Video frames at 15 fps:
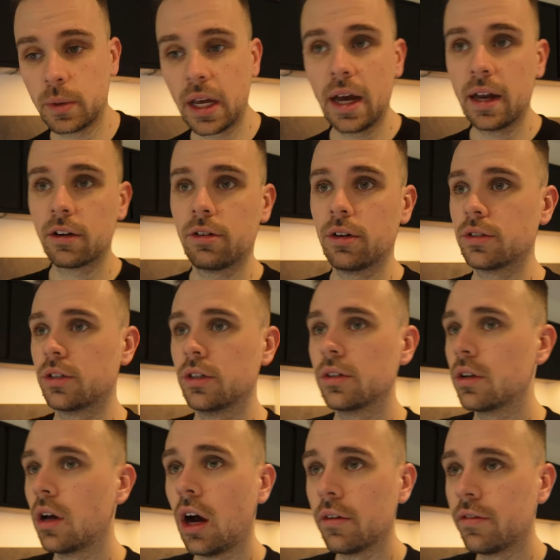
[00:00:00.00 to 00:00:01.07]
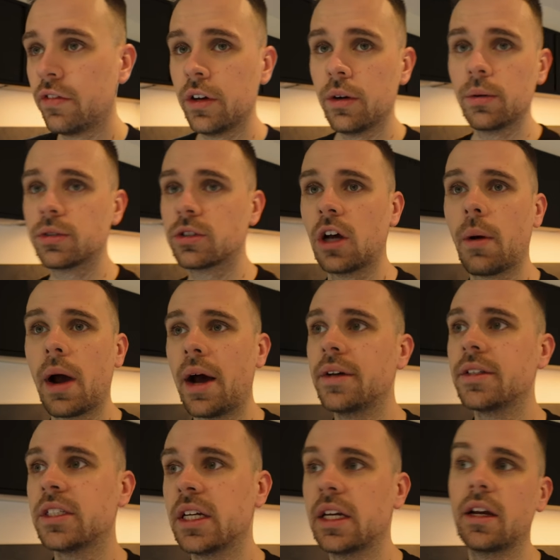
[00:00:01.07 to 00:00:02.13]
baguette and a croissant. I feel so out
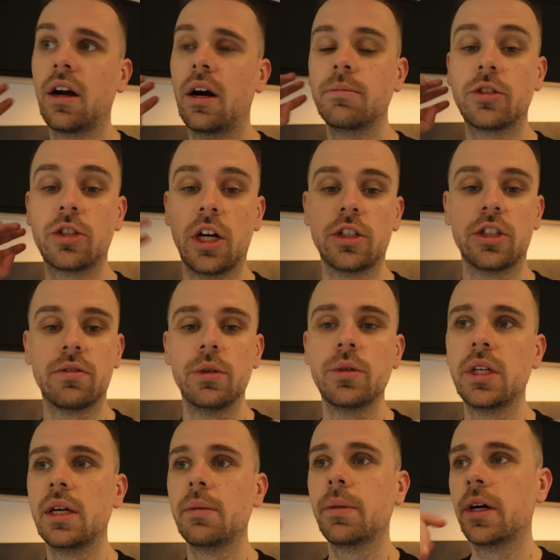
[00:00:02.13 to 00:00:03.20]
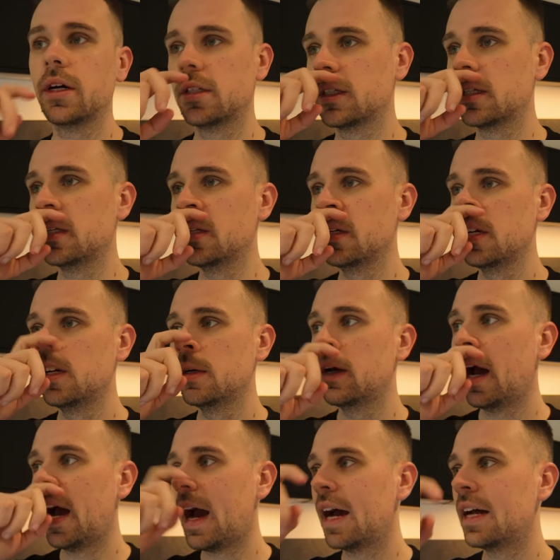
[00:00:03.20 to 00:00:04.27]
of sync. I'm such a routine person.
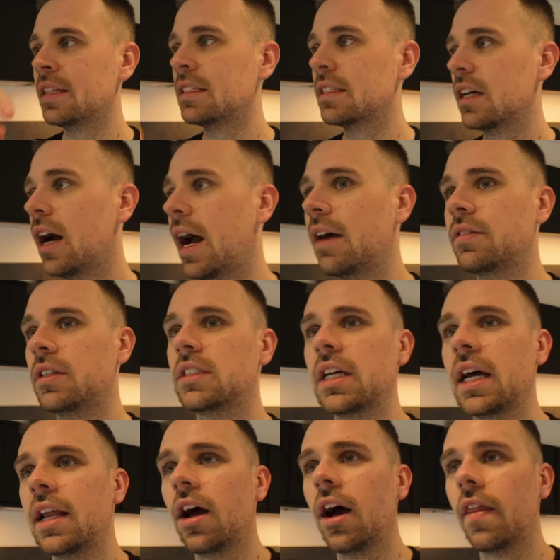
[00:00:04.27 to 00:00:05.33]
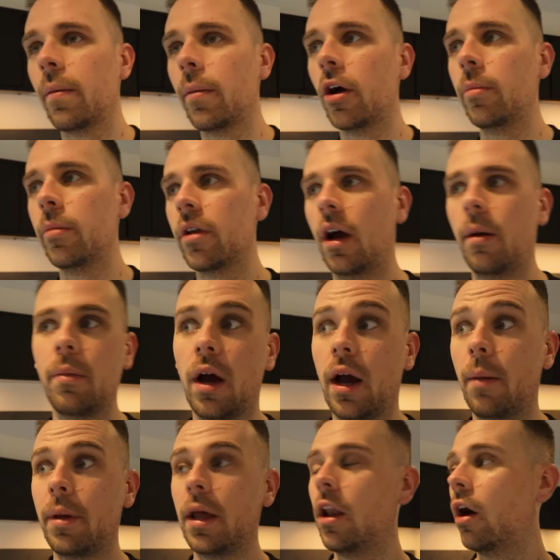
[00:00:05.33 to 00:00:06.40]
And I have to say, like, at the moment, I'm, like,
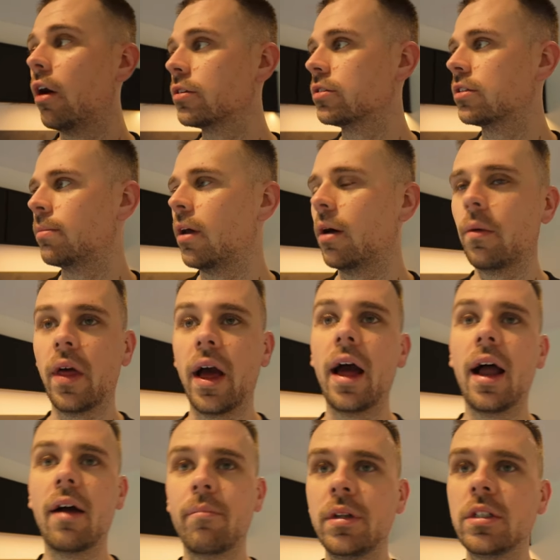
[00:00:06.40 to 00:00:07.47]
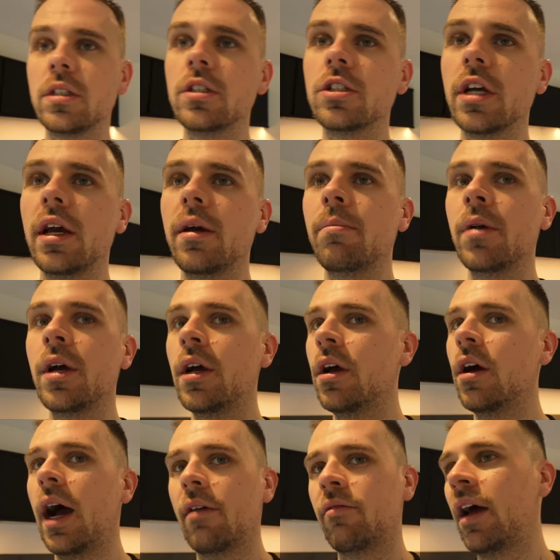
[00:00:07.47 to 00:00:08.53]
a bit lost. I'm like, what the hell? I haven't been to the gym.
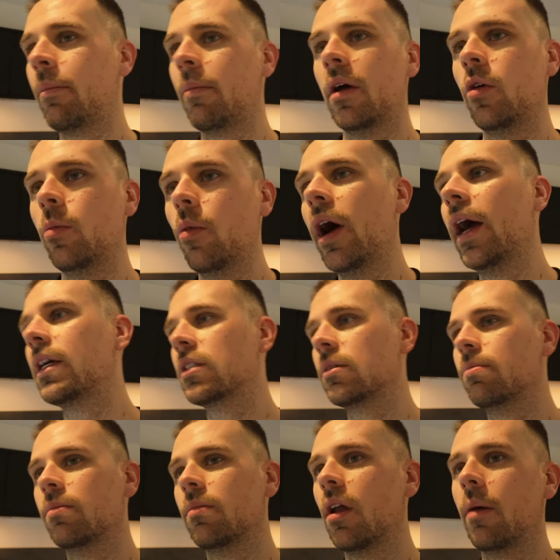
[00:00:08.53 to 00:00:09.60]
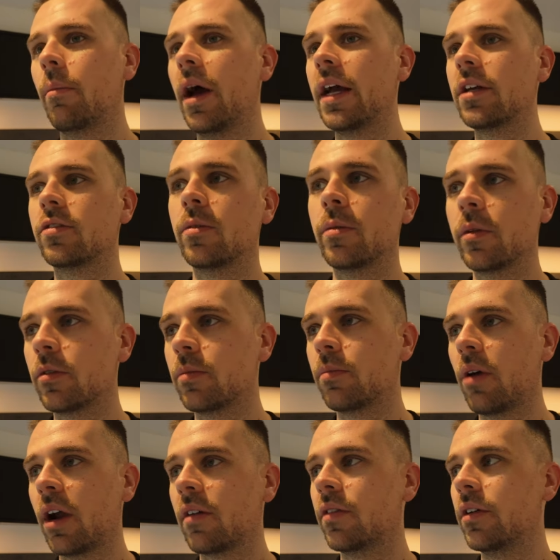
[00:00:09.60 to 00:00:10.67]
I haven't had my normal eggs and, like, my eggs for
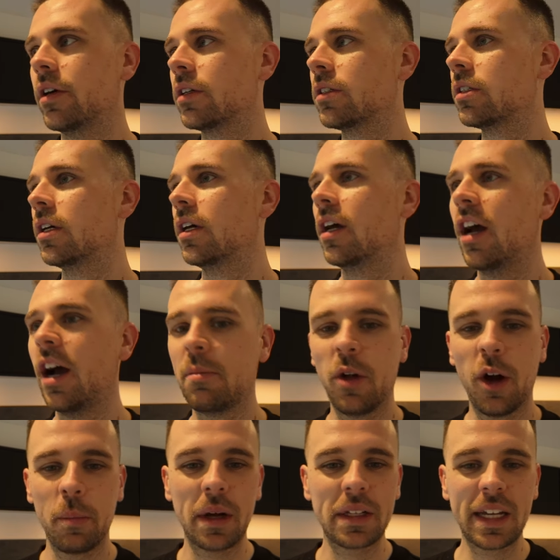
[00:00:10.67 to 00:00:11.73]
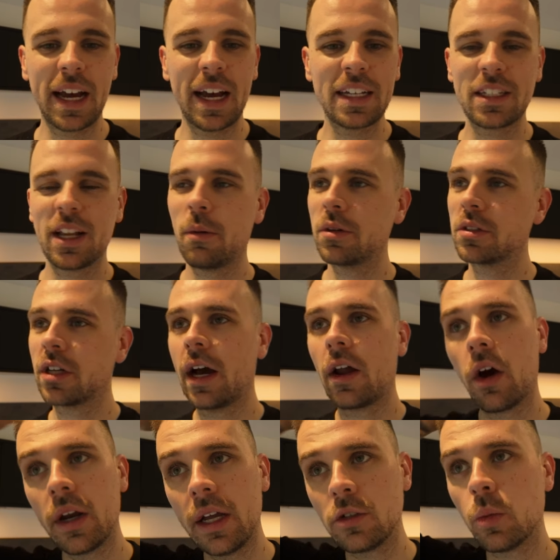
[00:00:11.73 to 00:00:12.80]
breakfast. I'm not on my desk. Like, what's going
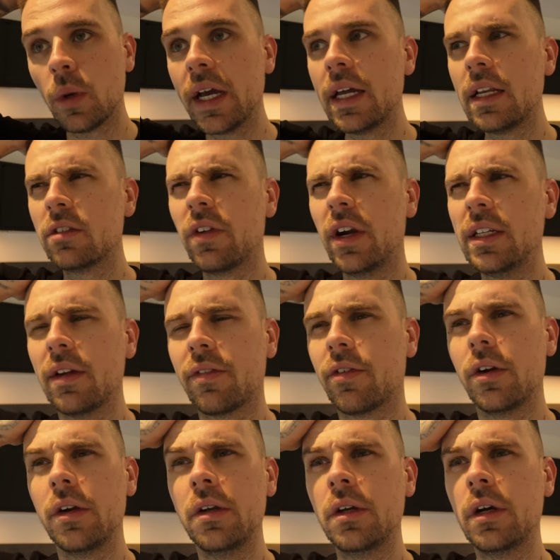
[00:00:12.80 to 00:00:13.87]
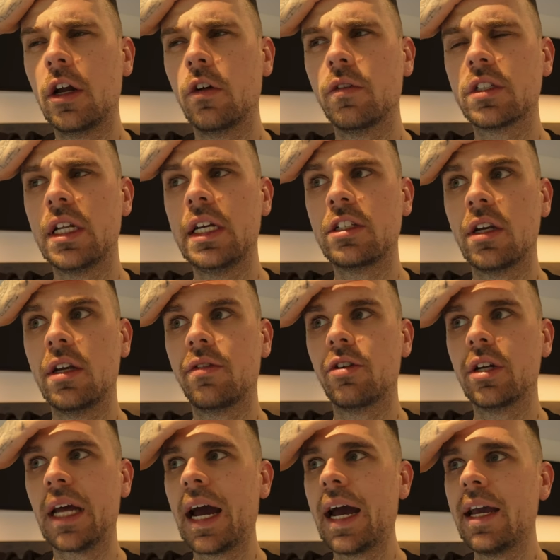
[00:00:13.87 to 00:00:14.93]
on? It's weird. It's very different. And obviously, it's only for
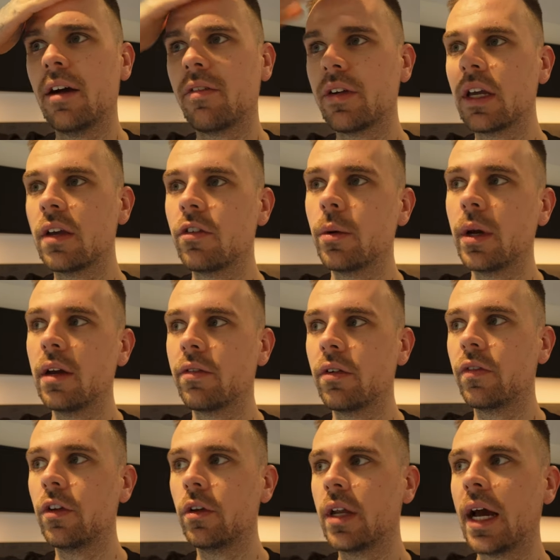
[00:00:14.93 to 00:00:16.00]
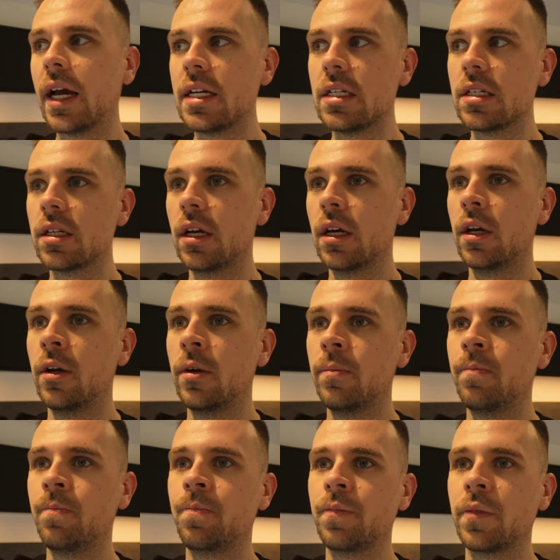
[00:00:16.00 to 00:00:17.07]
a day. I think if you were here for a few days,
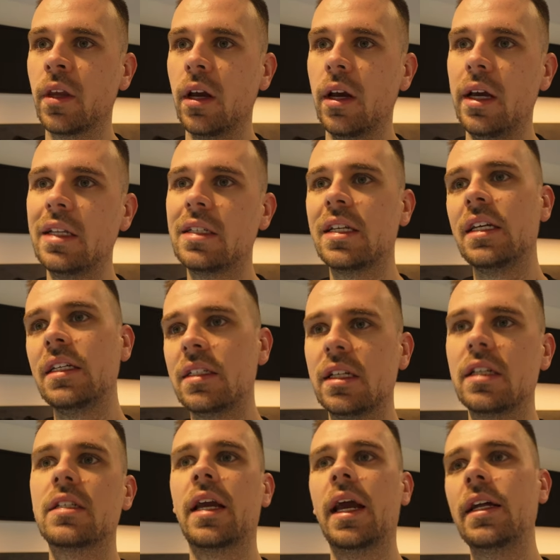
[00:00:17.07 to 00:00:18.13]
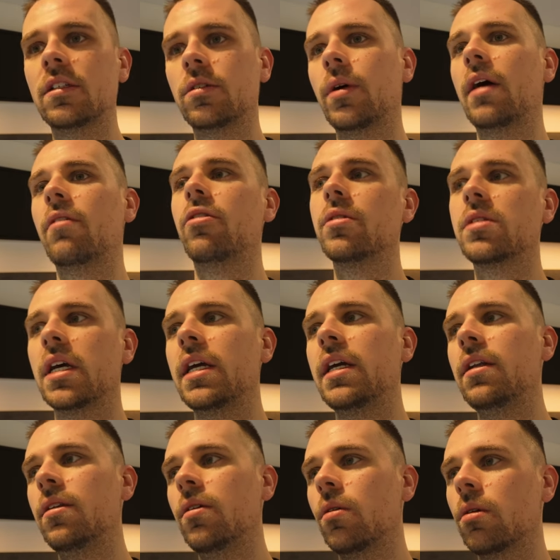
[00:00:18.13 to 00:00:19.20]
it's easier to get into that
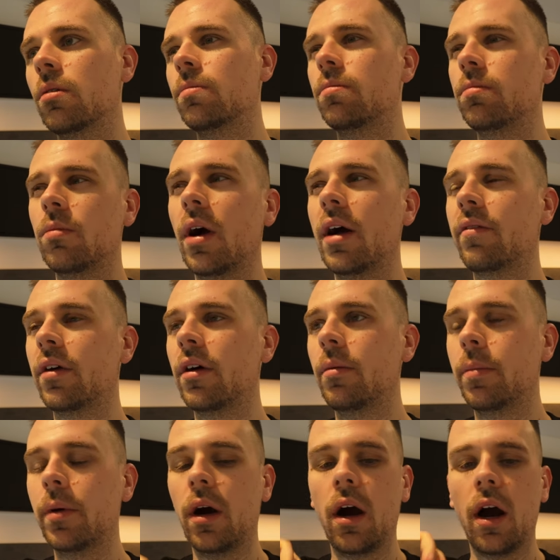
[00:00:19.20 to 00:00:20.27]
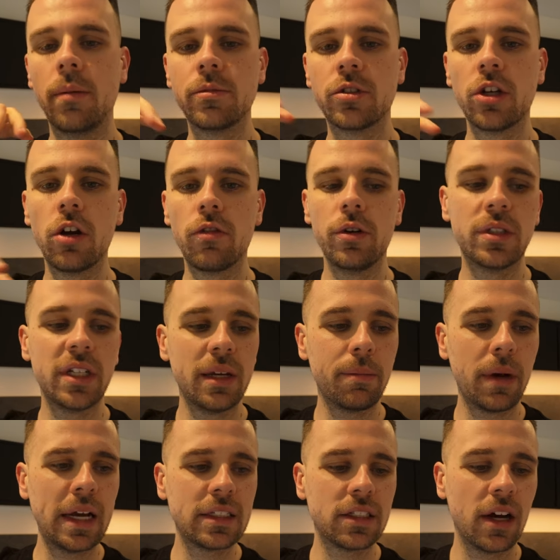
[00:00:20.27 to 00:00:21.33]
routine or whatever. But I'm so
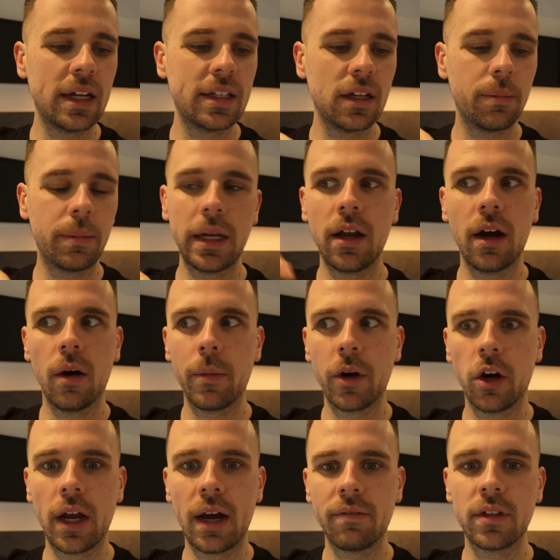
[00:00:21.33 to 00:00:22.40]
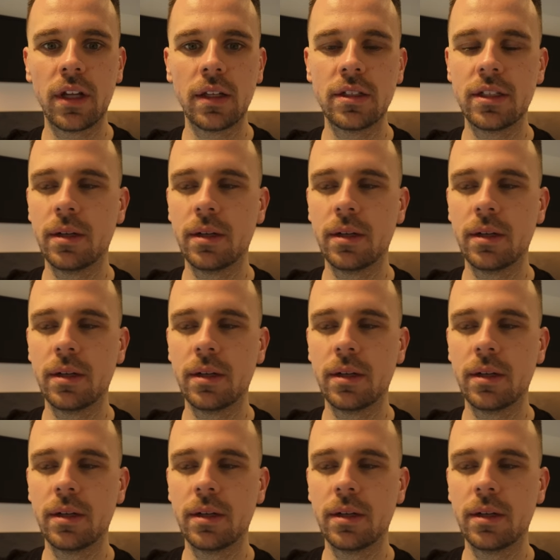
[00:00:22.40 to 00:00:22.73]
routine-based, I end up being like, oh, my God, I haven't done